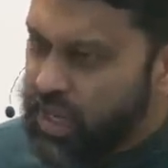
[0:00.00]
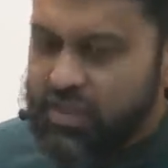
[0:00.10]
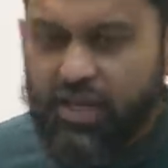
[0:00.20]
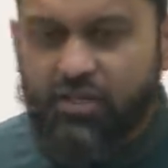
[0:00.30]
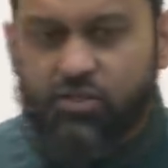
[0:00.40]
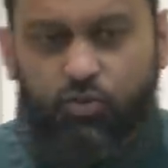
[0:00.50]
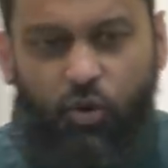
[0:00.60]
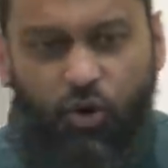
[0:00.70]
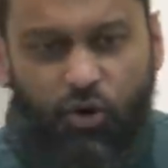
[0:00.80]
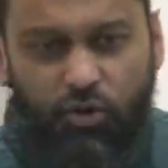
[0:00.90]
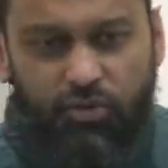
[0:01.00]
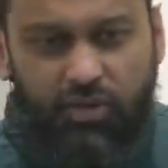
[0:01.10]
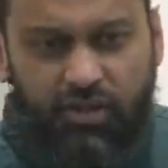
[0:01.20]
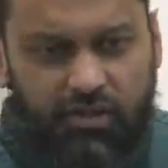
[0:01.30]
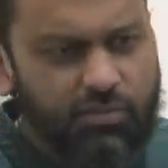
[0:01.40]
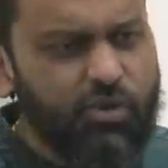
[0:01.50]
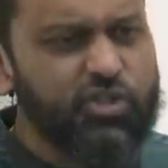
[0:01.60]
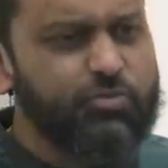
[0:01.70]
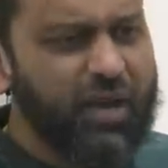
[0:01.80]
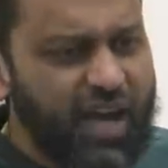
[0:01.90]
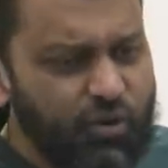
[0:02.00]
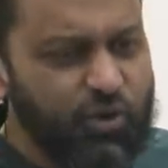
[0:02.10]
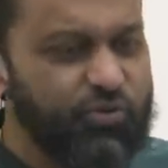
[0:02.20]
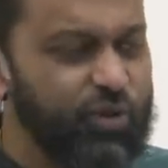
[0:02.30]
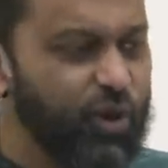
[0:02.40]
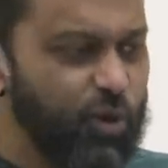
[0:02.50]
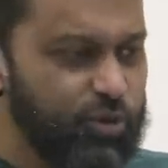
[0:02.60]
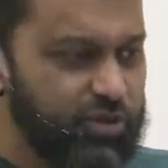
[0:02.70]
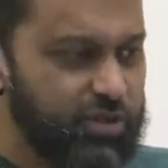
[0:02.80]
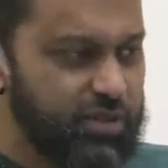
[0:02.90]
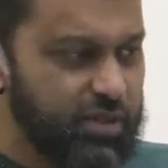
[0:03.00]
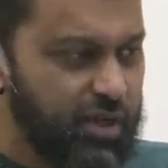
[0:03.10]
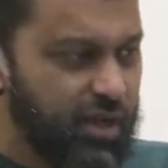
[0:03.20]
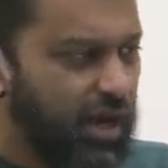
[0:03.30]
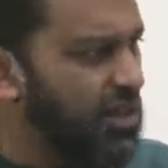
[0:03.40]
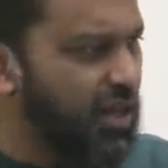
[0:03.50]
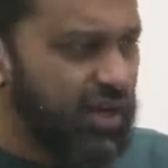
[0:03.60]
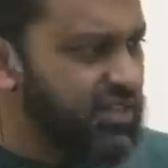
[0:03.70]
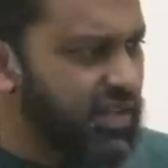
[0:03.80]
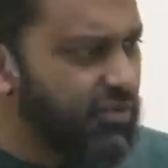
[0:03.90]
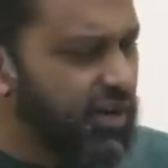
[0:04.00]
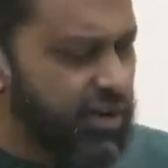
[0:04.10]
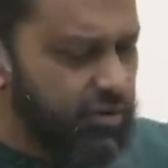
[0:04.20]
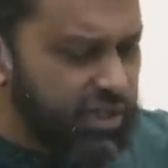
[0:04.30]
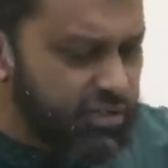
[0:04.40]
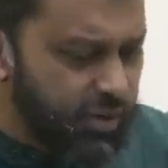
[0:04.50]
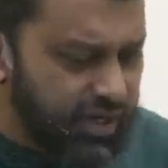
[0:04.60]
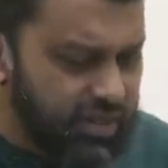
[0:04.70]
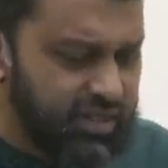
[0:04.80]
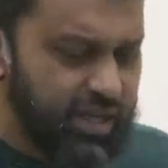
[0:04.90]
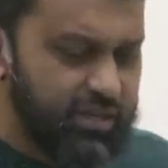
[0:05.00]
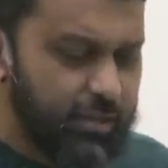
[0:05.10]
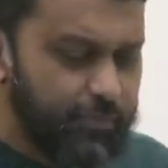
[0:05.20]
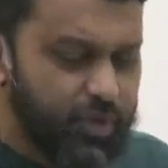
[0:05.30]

They swore the most powerful oaths. Allah is never going to resurrect the dead.